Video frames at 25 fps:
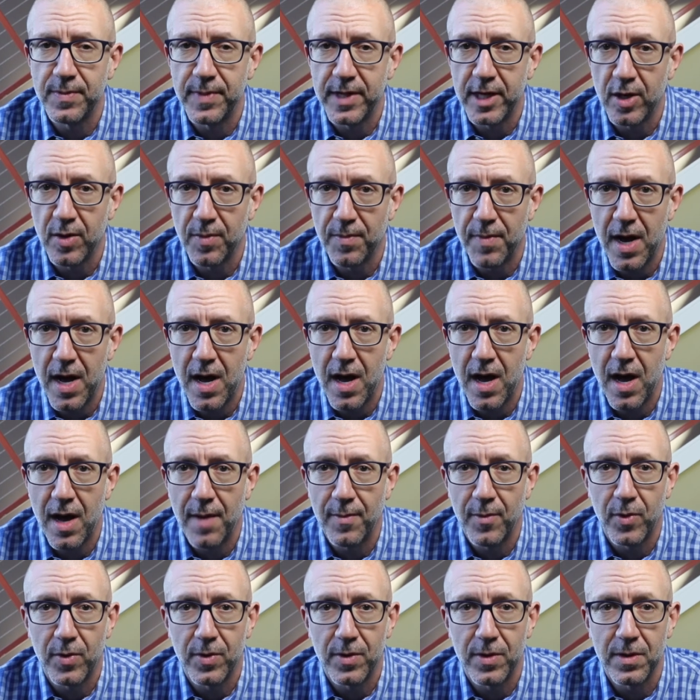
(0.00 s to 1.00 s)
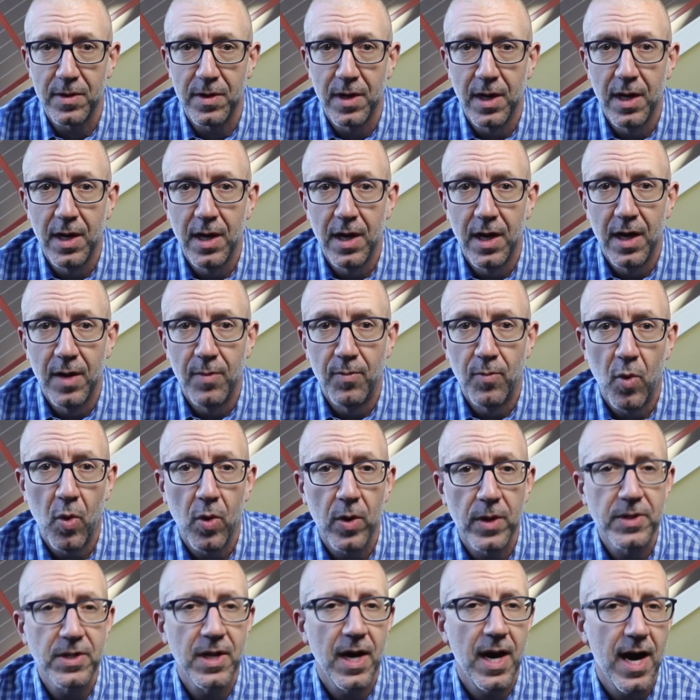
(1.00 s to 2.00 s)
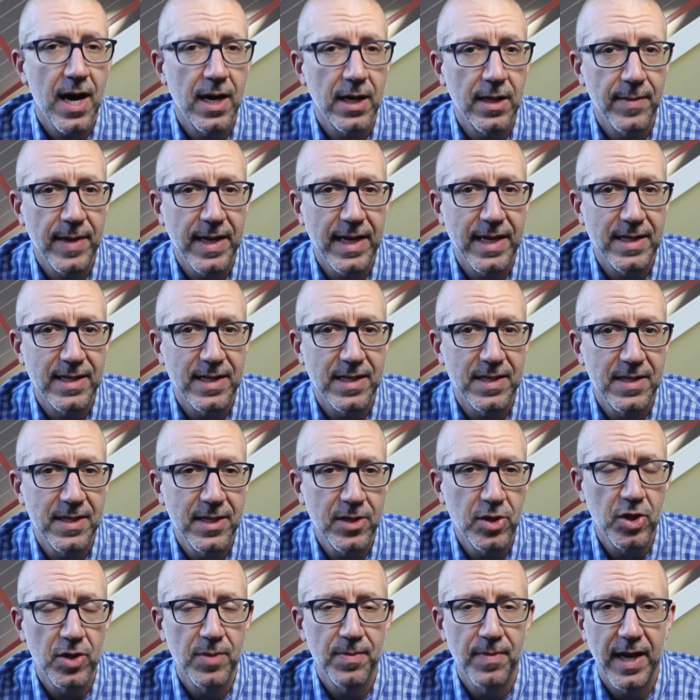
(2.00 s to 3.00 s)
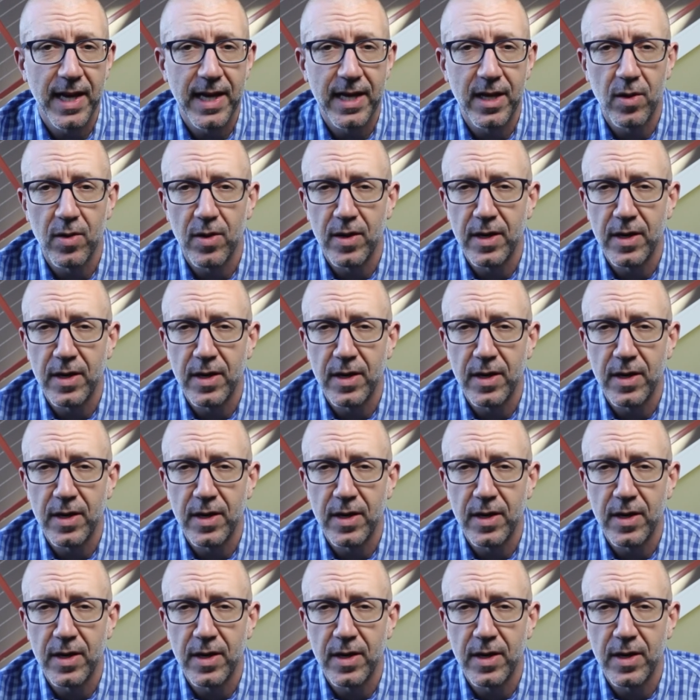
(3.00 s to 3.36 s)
to be your mom, or more autonomy in decision making,